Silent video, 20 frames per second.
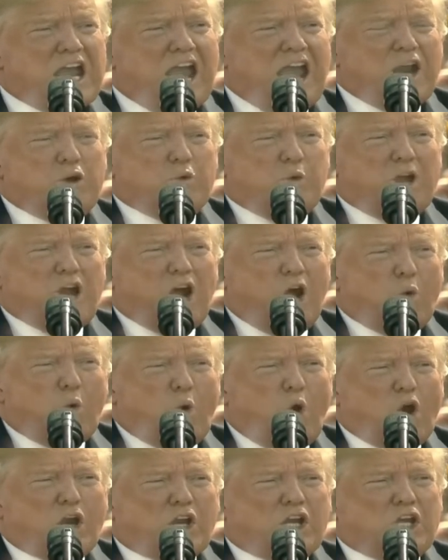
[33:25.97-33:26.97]
and we are
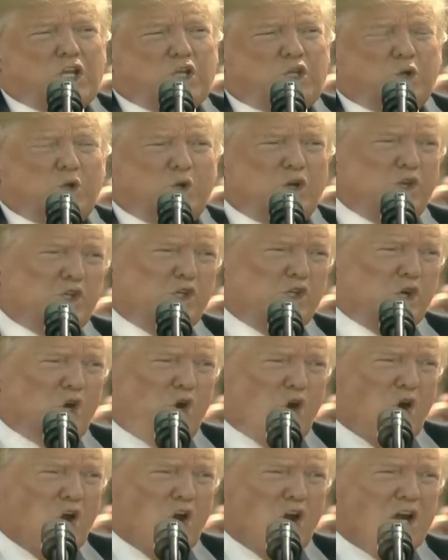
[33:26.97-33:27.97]
working to
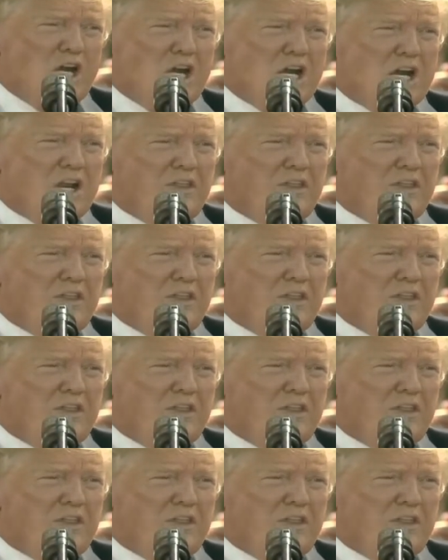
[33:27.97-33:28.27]
ensure